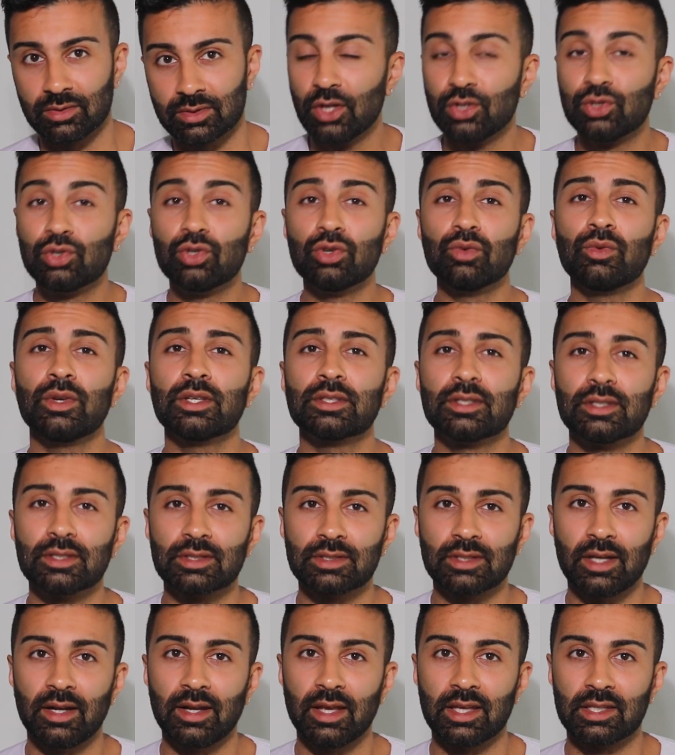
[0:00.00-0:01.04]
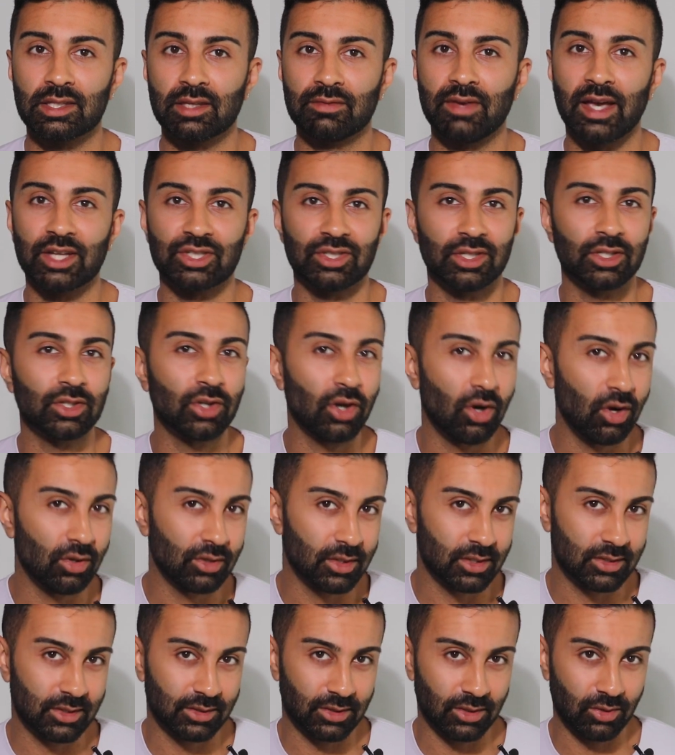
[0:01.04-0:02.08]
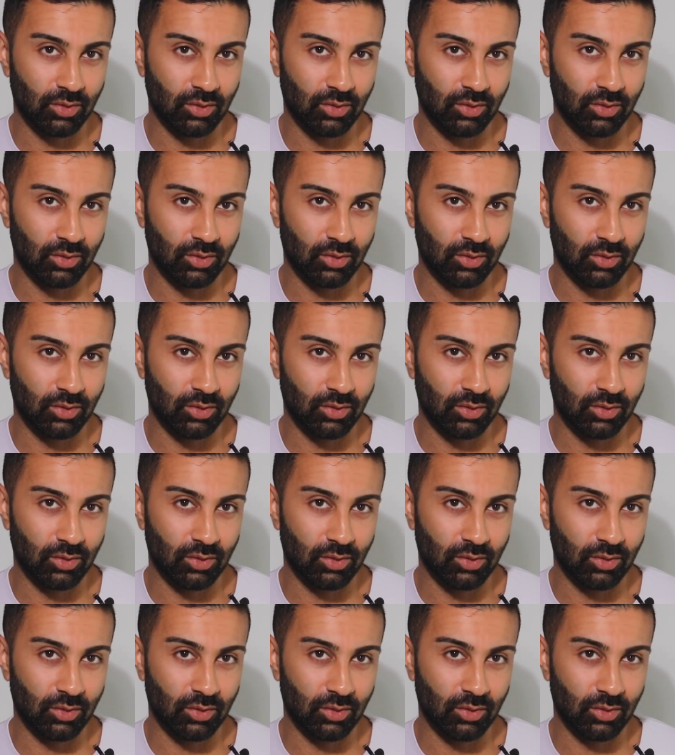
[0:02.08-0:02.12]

two recent studies have actually called this into